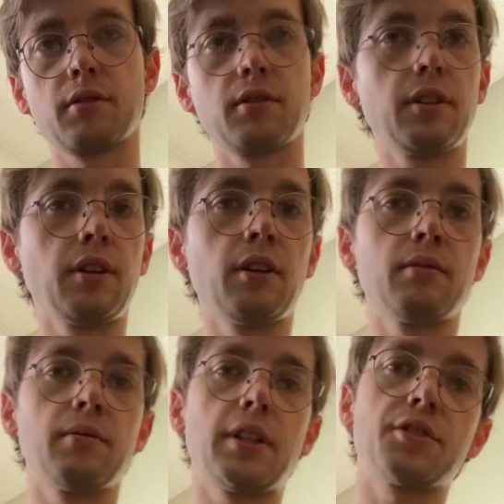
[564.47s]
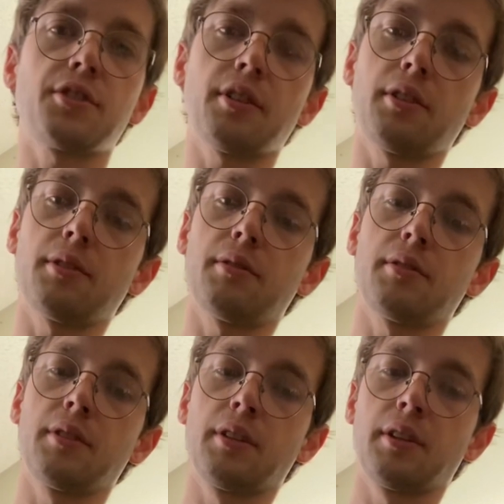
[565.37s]
You know, and so
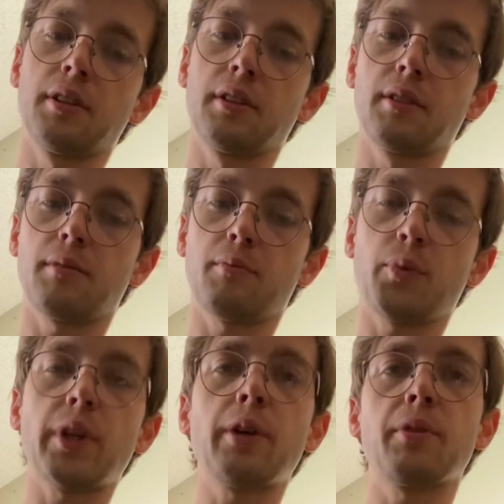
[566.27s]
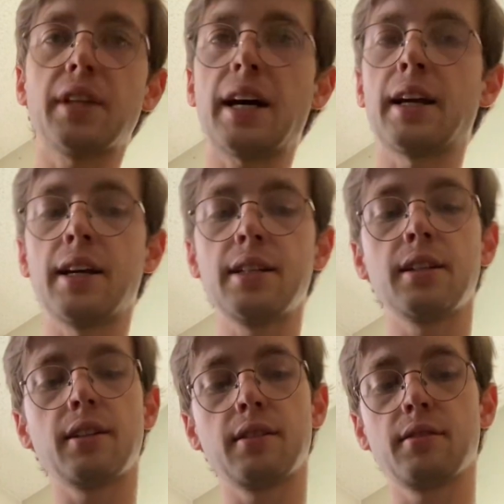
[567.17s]
play with that
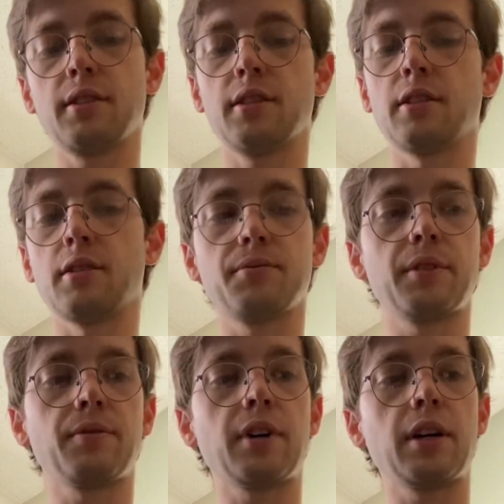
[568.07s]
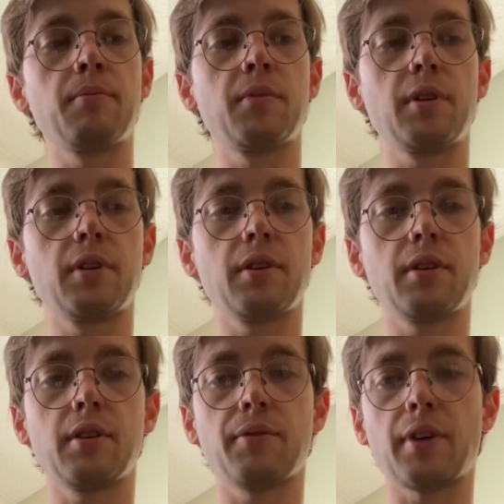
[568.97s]
idea. You know, if I'm
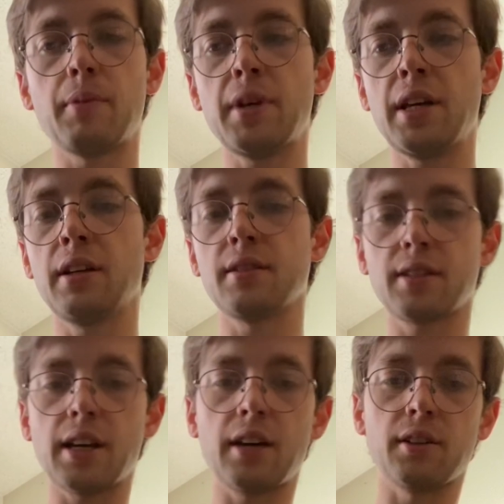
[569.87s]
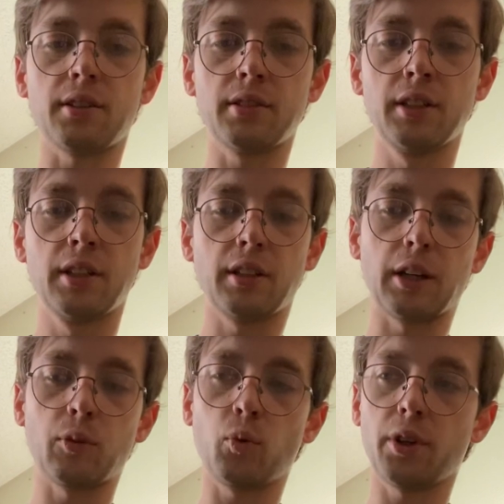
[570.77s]
in a scale, like
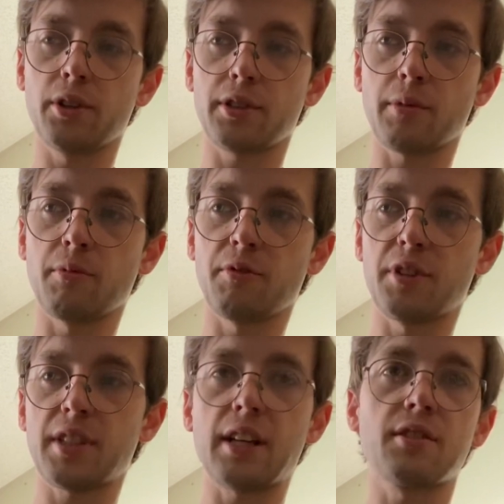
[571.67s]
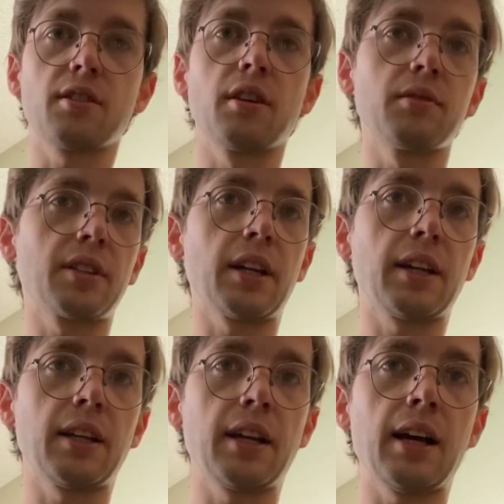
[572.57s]
what are some of the tense notes that I
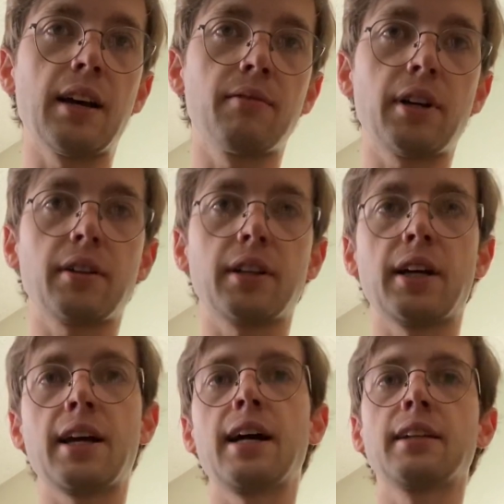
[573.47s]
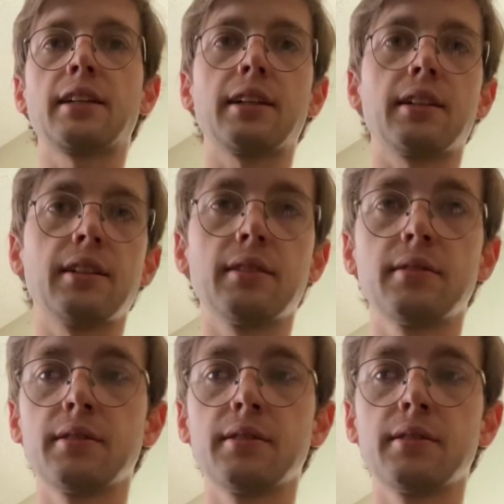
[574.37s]
can have? How can I add like the